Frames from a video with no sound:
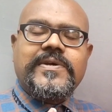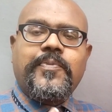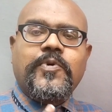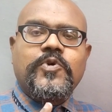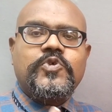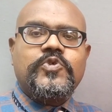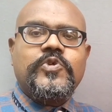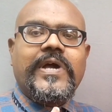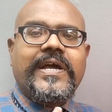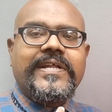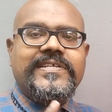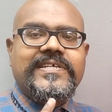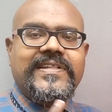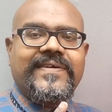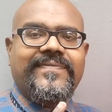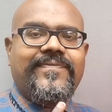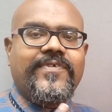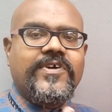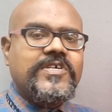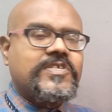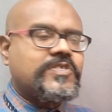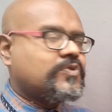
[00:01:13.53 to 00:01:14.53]
are supposed to answer
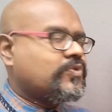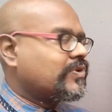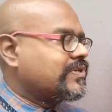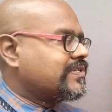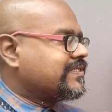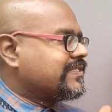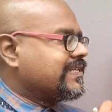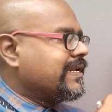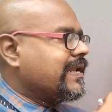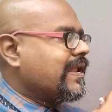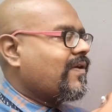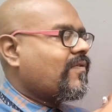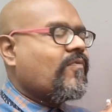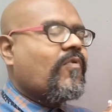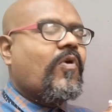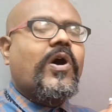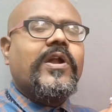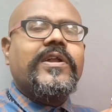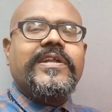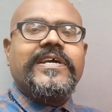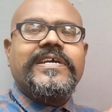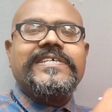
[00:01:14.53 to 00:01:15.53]
the first question,
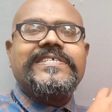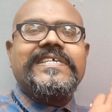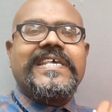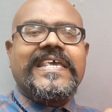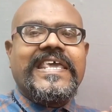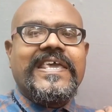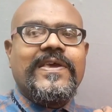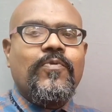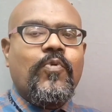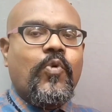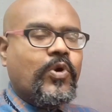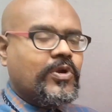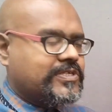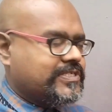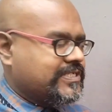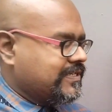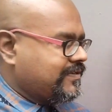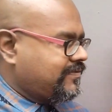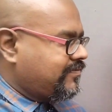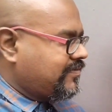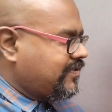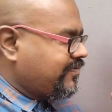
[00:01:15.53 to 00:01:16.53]
what is
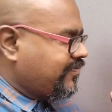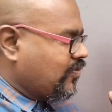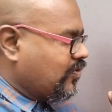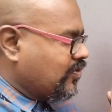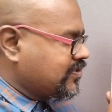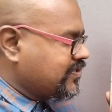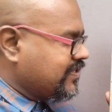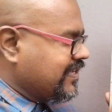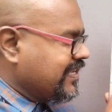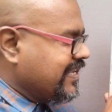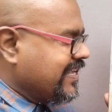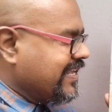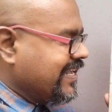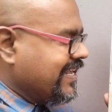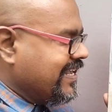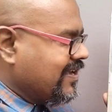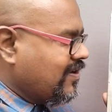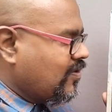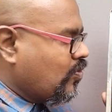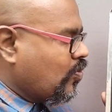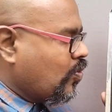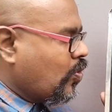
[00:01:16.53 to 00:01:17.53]
EOG? Of course,
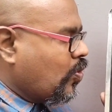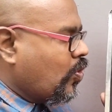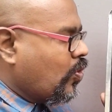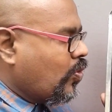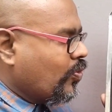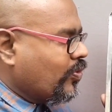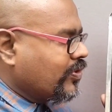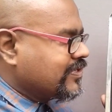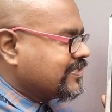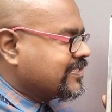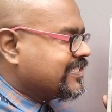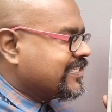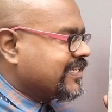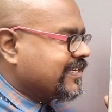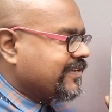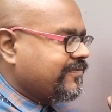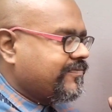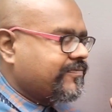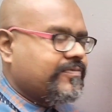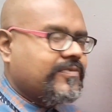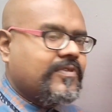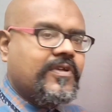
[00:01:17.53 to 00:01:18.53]

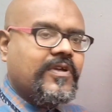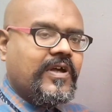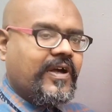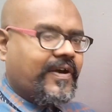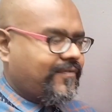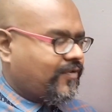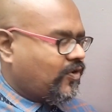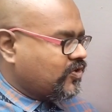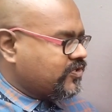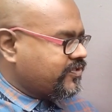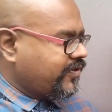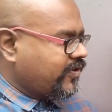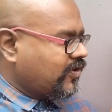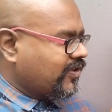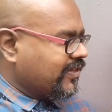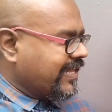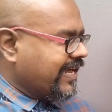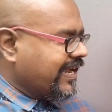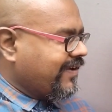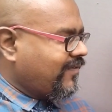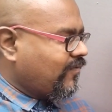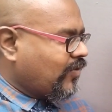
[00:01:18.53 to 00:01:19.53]
EOG. Of course, you
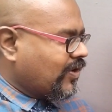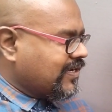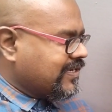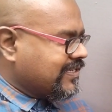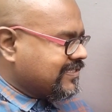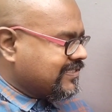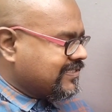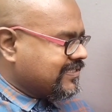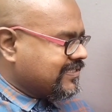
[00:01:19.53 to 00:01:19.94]
know that what